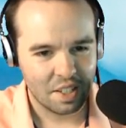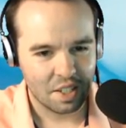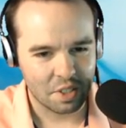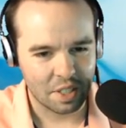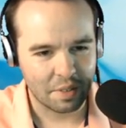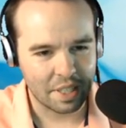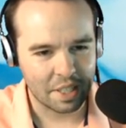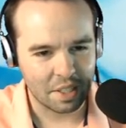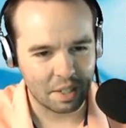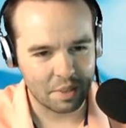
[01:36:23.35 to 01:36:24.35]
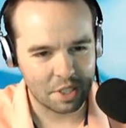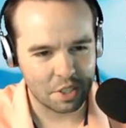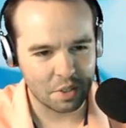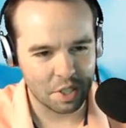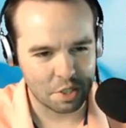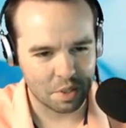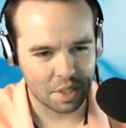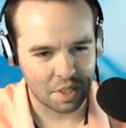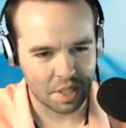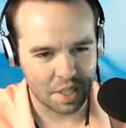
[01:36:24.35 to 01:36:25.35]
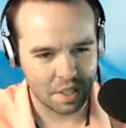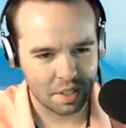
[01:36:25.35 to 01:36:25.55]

So I think we should do this one here, yeah.